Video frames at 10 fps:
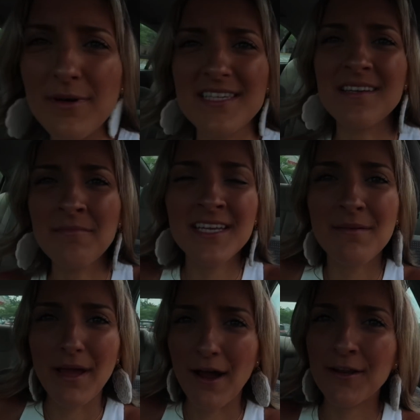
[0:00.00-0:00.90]
but something
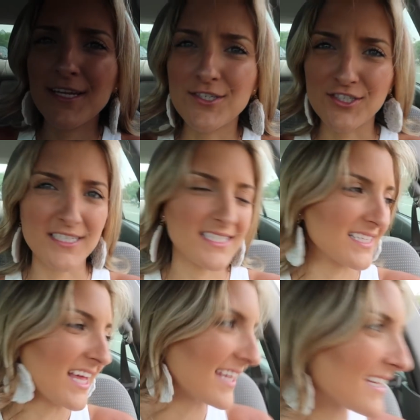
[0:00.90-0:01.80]
about it just
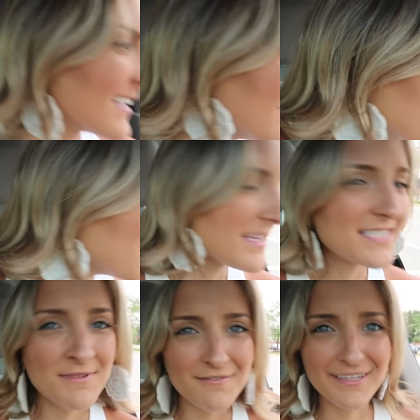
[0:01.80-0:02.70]
like
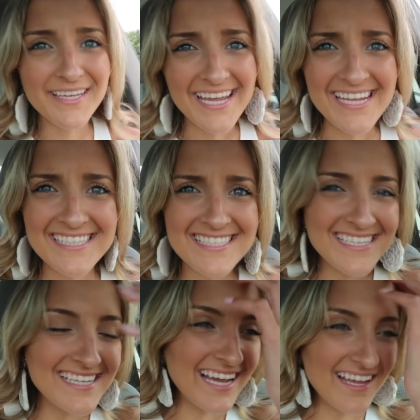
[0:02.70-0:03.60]
makes me really
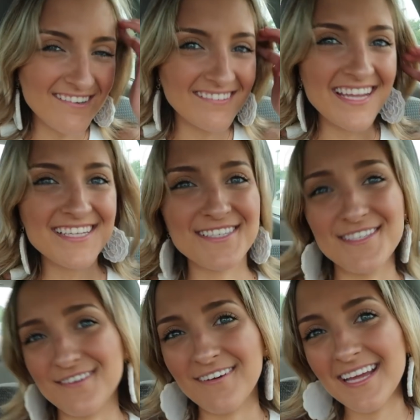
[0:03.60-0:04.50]
antsy. I don't like to
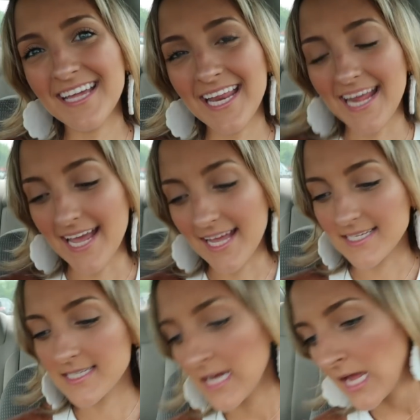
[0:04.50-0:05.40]
do it. And